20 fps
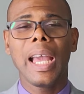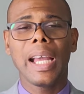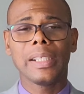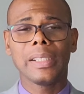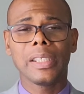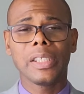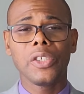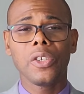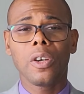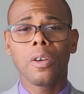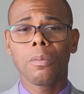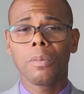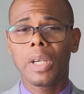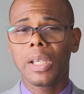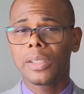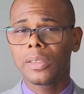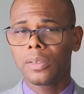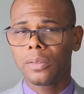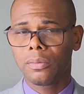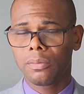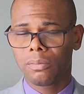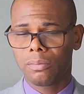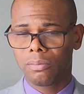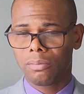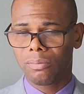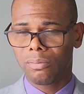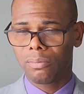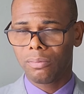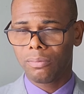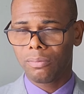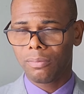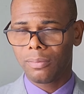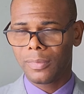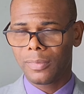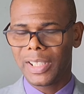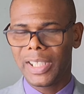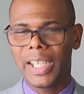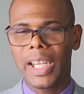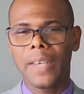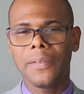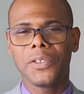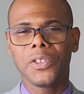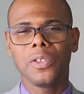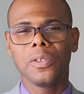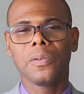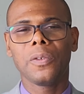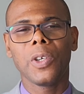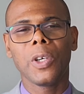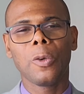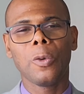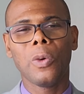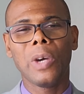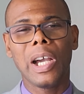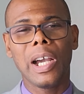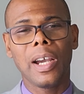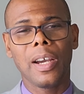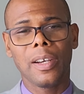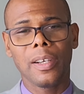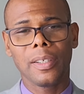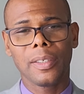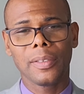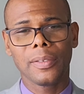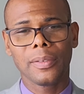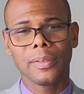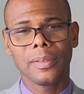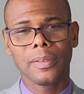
And the young man left you for a while,